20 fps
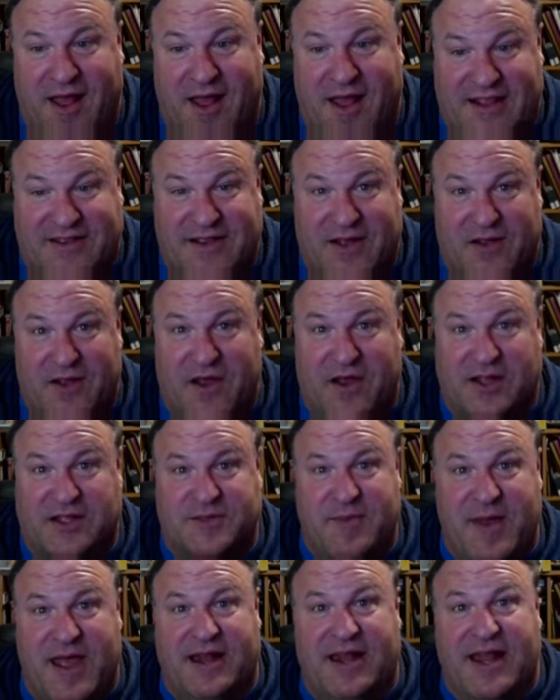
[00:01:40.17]
That's how long it's
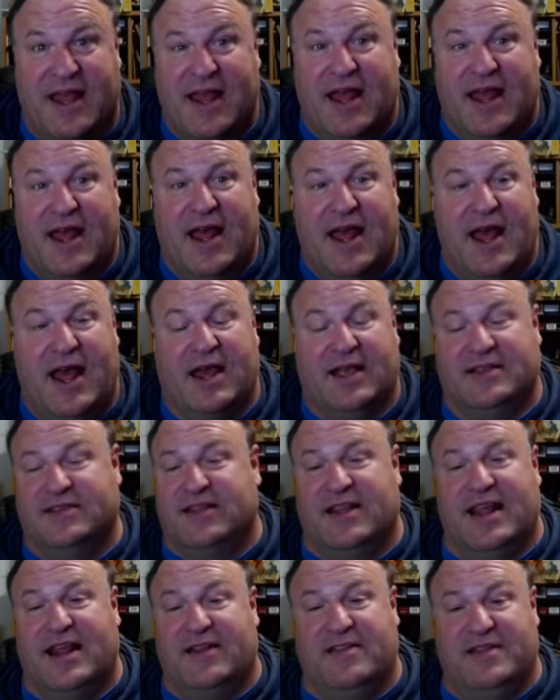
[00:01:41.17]
been. Because
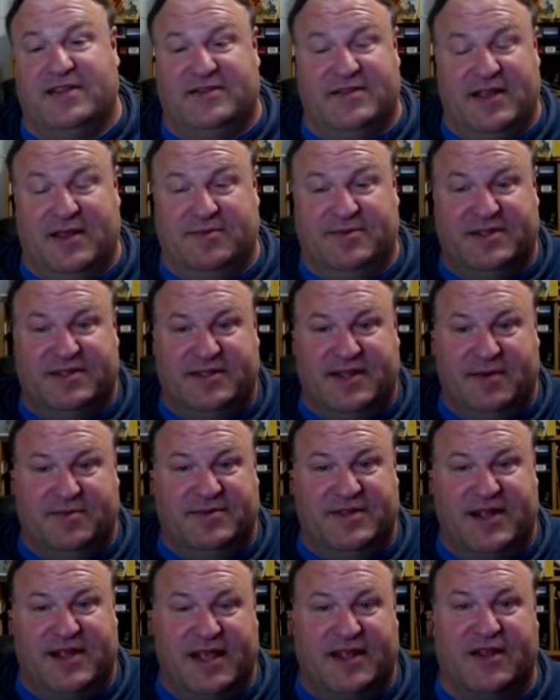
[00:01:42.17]
uh, a lot of these things
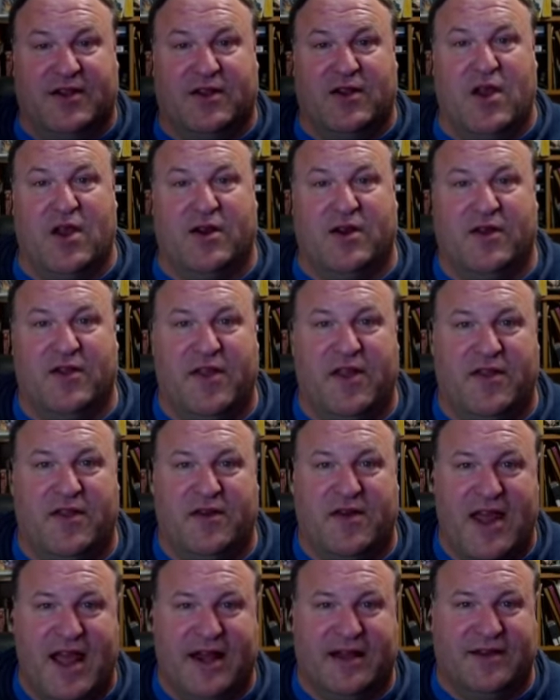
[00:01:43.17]
seems like they're longer than they're
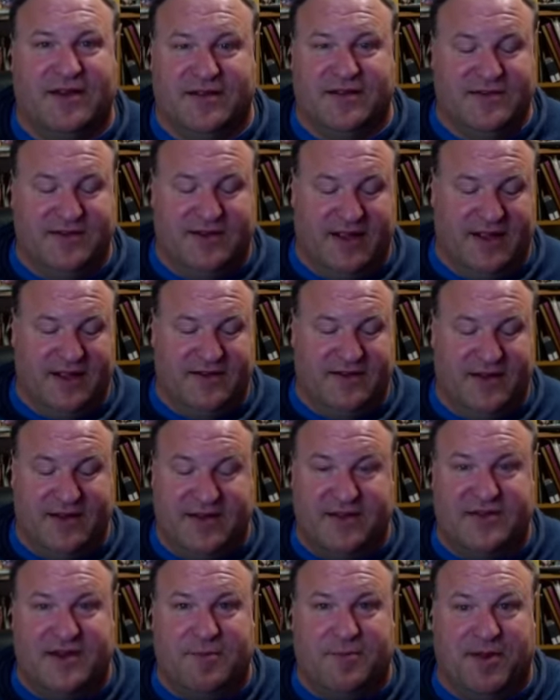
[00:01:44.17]
not. Because like I said,
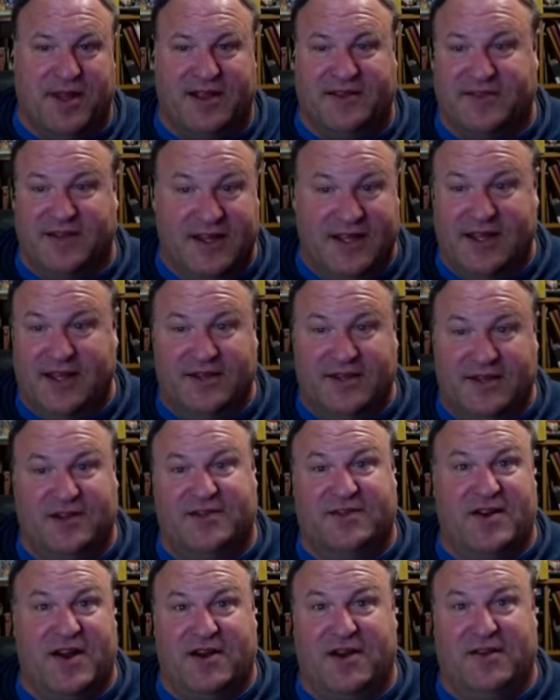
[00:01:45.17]
Disney Plus just
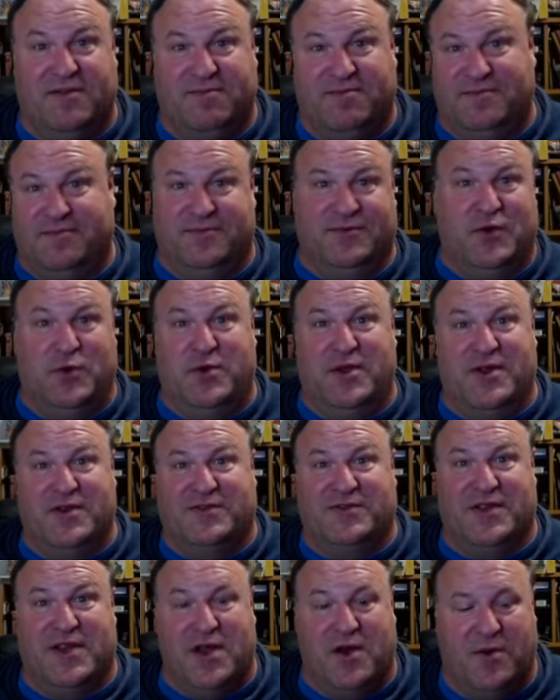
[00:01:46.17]
started two
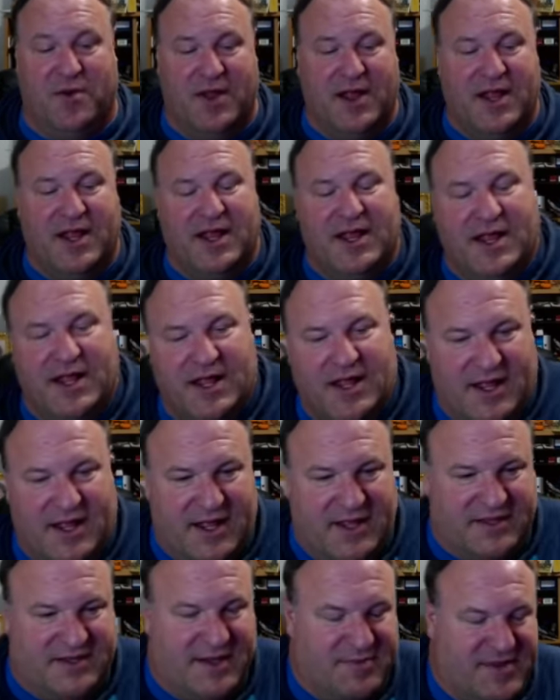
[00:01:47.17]
years ago.
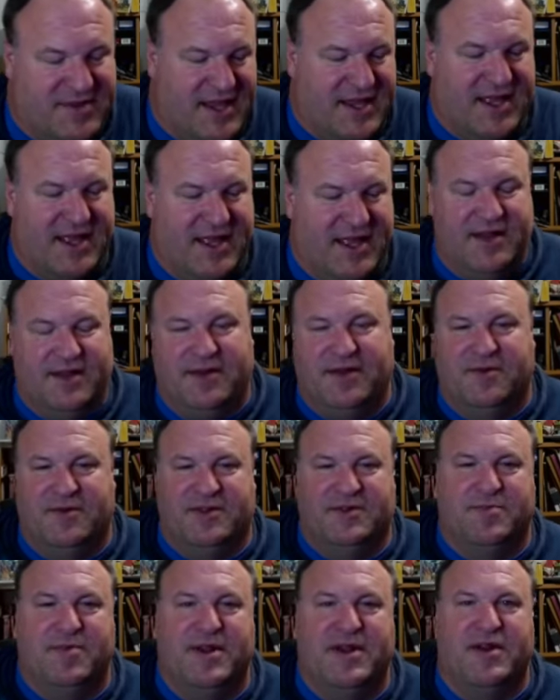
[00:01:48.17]
Seems like uh,
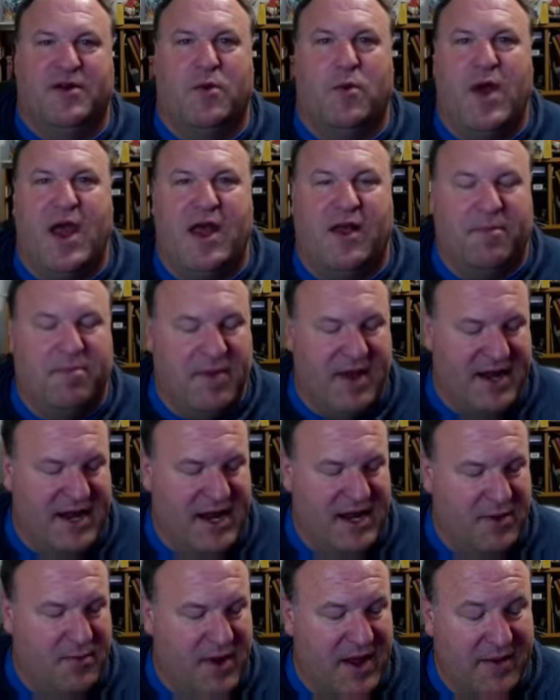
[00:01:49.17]
it's been here a while. But
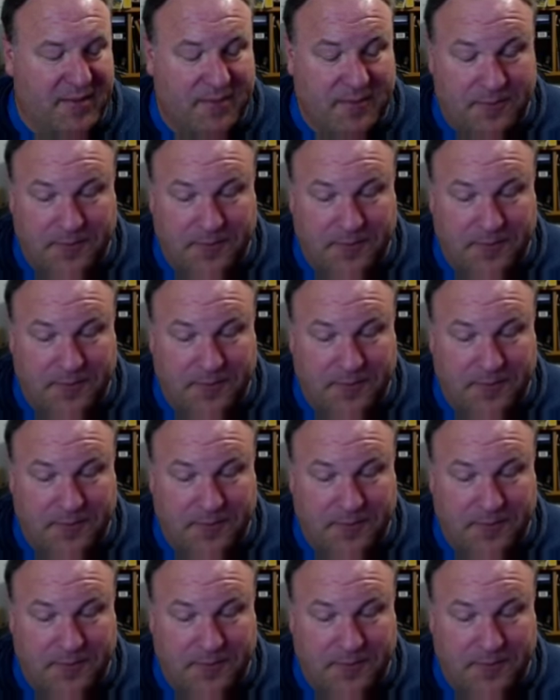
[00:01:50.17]
anyway,